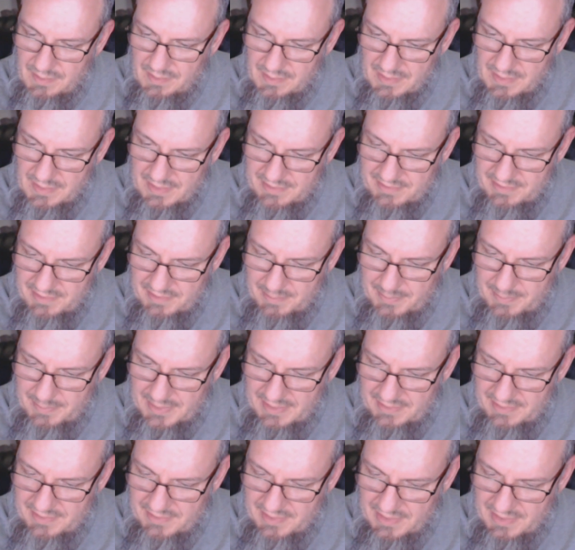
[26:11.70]
That's
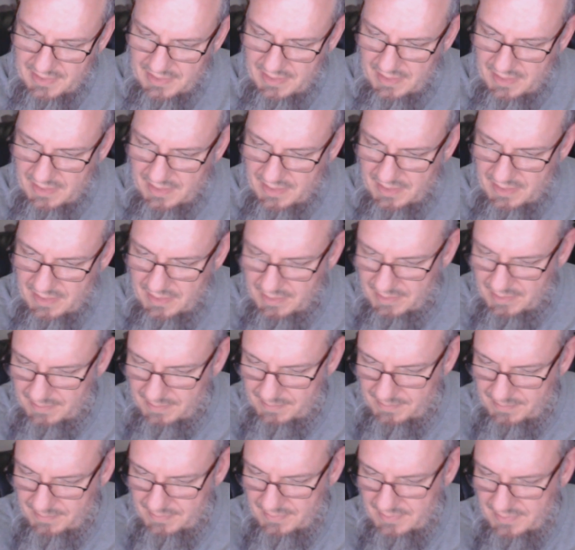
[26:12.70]
amazing. Oh,
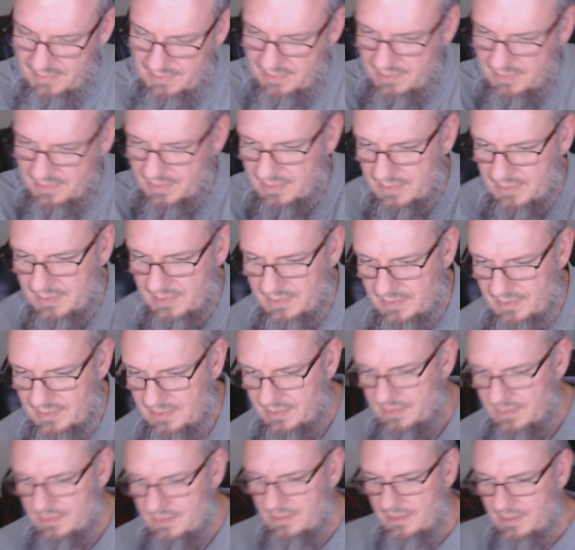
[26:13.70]

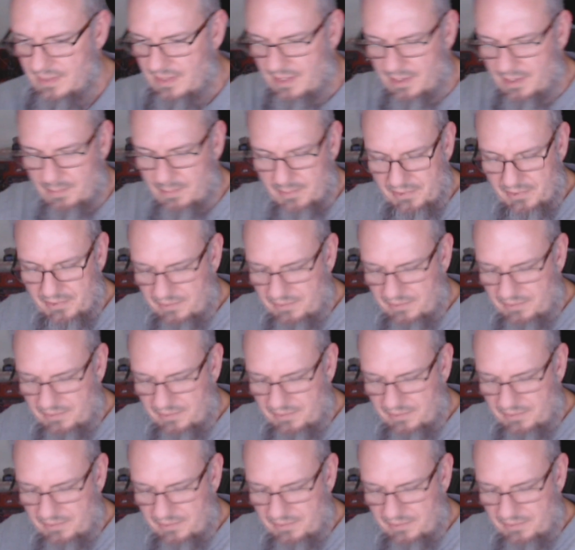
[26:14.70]
I almost